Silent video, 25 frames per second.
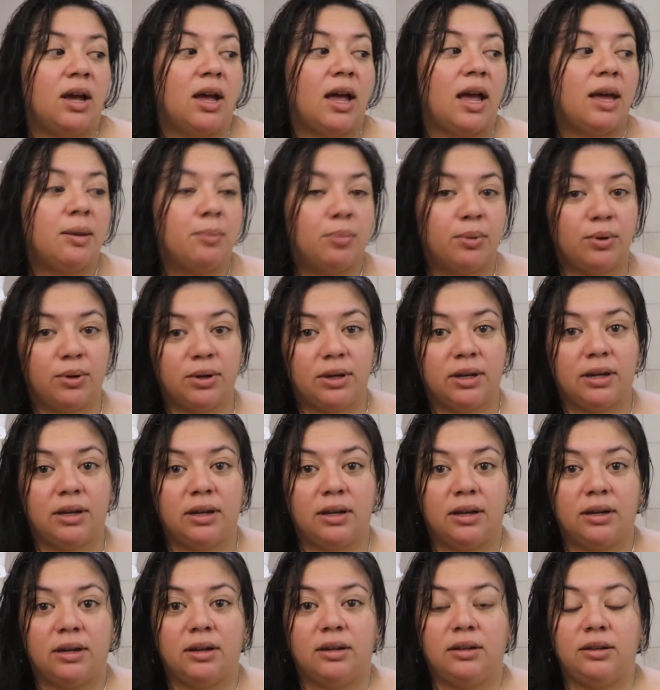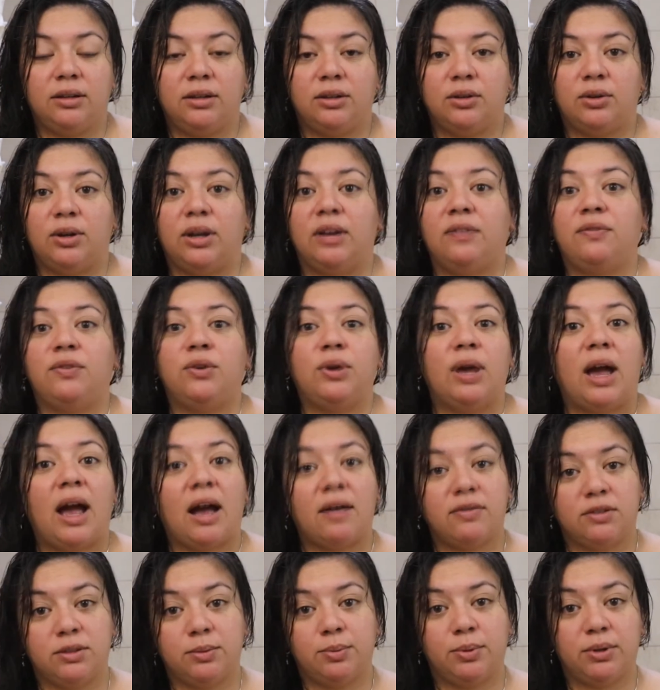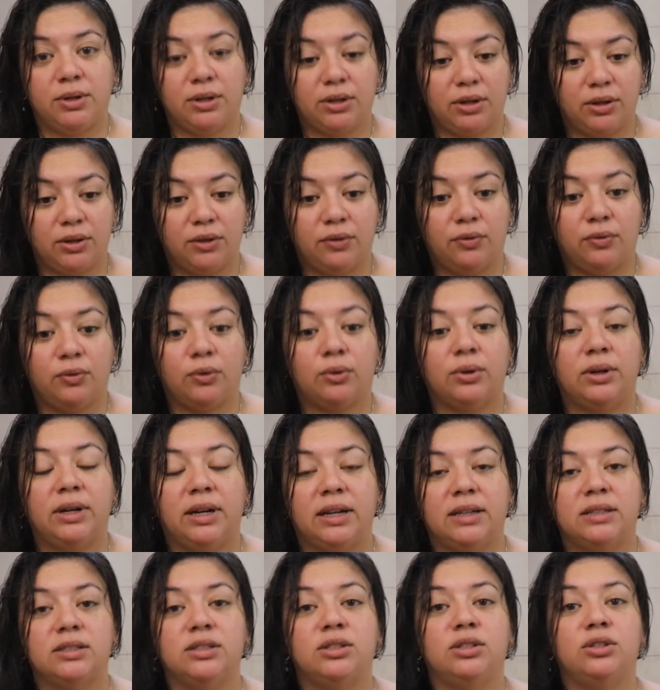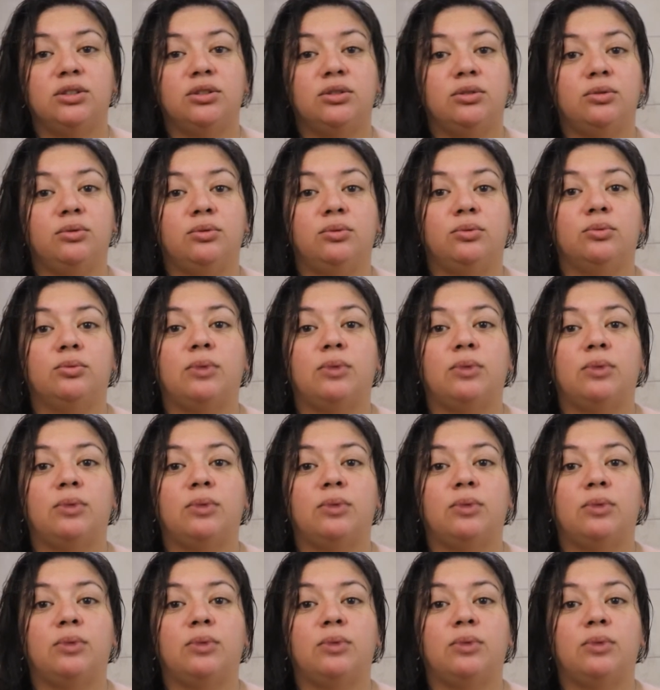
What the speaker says: and put it, you know, if you have to put it on the floor next to you,